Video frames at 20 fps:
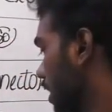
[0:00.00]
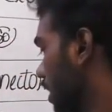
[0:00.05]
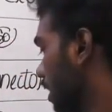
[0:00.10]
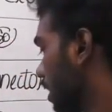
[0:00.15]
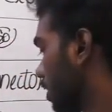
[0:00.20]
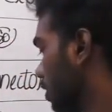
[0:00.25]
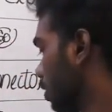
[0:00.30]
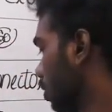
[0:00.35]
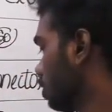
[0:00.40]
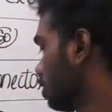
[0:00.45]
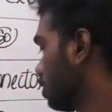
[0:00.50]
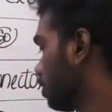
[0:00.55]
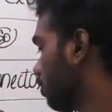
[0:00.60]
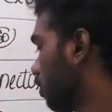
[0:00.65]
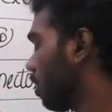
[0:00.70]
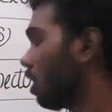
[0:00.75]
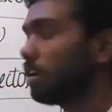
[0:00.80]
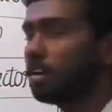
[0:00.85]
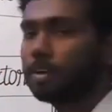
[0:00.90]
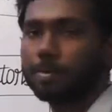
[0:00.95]
clues
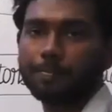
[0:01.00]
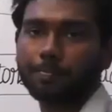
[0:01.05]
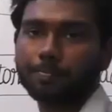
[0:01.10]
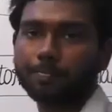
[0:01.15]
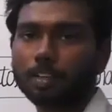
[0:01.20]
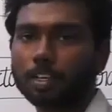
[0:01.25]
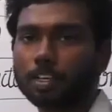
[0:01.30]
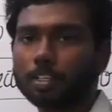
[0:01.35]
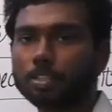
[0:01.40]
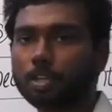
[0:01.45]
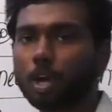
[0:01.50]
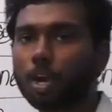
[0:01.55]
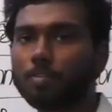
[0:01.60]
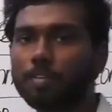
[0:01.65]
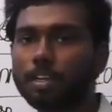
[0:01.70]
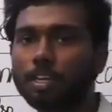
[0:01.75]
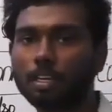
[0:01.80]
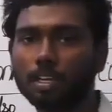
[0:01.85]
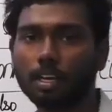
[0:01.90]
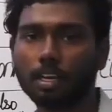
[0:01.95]
for
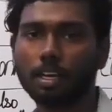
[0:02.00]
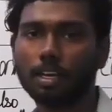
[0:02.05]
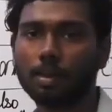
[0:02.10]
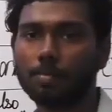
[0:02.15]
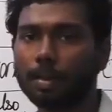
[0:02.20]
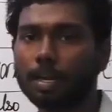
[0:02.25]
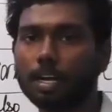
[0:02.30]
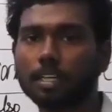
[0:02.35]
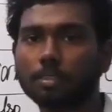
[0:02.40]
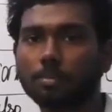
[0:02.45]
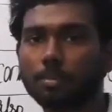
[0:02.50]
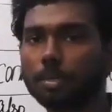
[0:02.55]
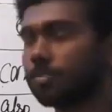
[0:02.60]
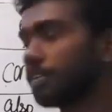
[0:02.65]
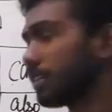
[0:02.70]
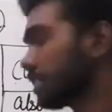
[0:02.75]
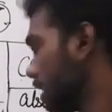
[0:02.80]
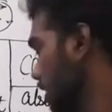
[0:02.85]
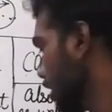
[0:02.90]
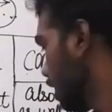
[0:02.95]
solving para-example question.